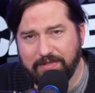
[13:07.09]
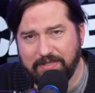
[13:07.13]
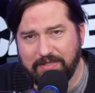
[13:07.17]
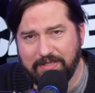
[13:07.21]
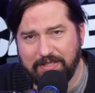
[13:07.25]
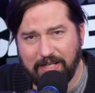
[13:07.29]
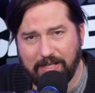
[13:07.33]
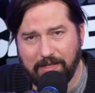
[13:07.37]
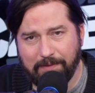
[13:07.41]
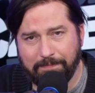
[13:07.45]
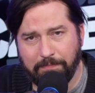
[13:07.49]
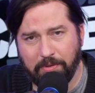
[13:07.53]

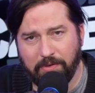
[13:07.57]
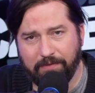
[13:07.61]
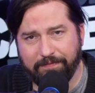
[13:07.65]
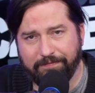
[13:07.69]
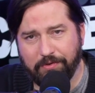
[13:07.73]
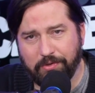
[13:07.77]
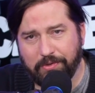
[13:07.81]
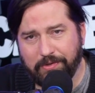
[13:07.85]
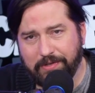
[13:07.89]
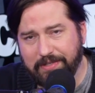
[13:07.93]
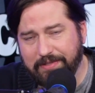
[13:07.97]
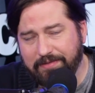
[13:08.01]
sick,
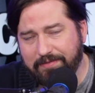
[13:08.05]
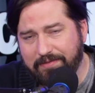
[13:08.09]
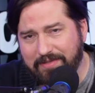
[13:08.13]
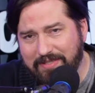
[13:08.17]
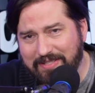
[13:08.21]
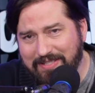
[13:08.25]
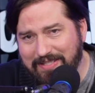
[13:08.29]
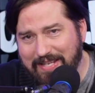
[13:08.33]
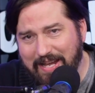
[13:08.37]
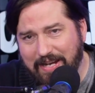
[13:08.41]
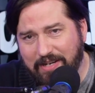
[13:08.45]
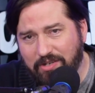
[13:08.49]
perverted
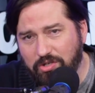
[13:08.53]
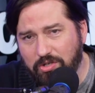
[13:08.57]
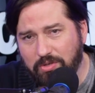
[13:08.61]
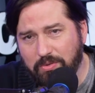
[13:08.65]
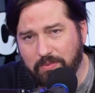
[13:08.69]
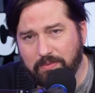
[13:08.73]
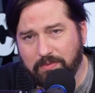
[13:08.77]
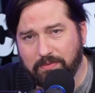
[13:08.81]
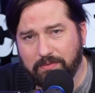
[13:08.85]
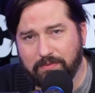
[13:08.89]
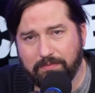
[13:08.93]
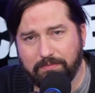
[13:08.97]

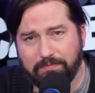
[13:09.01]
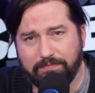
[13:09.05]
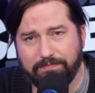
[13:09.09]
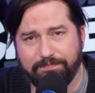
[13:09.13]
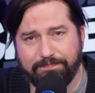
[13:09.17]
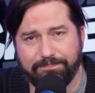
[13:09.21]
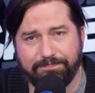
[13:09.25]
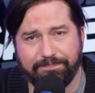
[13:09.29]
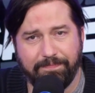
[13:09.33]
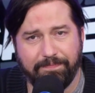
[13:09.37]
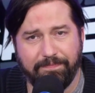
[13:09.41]
sexual